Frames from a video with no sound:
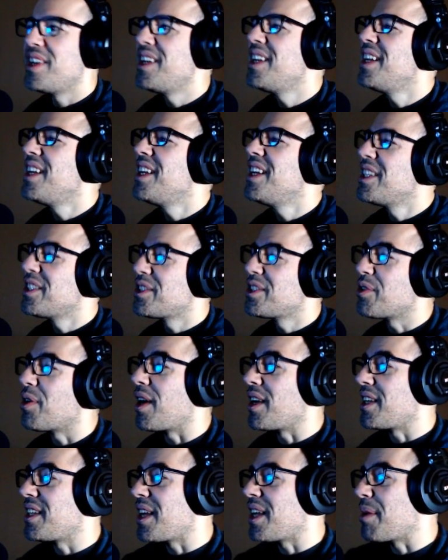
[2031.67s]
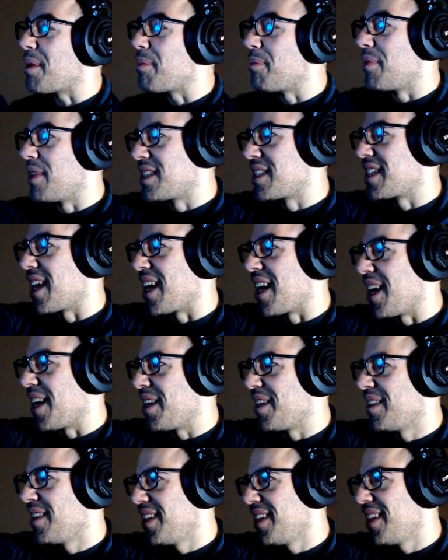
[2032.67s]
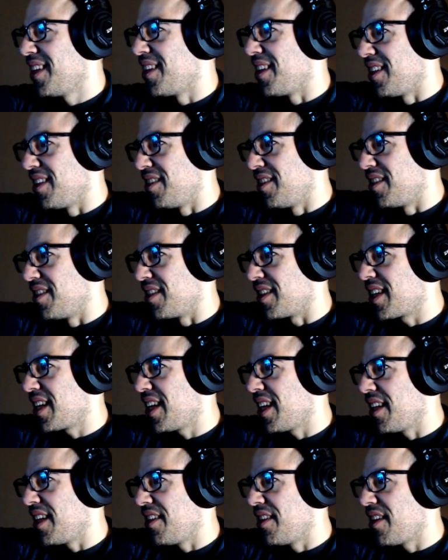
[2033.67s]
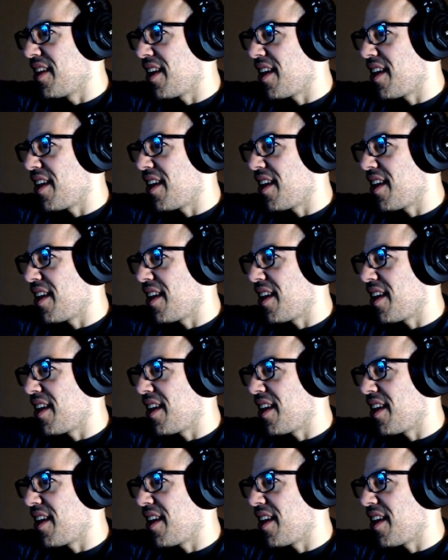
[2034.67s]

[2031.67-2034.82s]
So I named this guy, the little kid there.